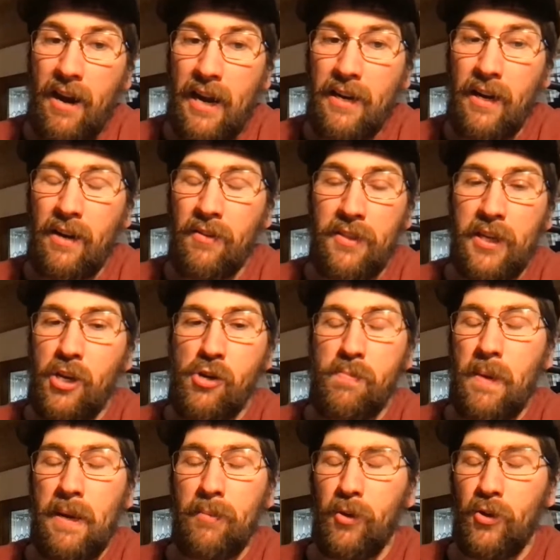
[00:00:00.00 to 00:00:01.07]
I don't think you should
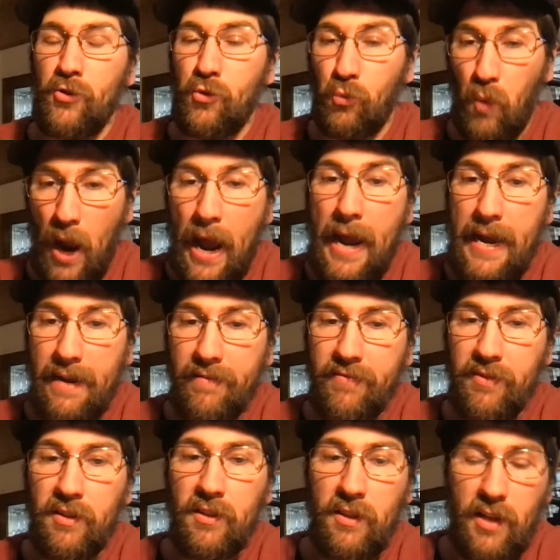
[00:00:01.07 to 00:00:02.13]
be able to drive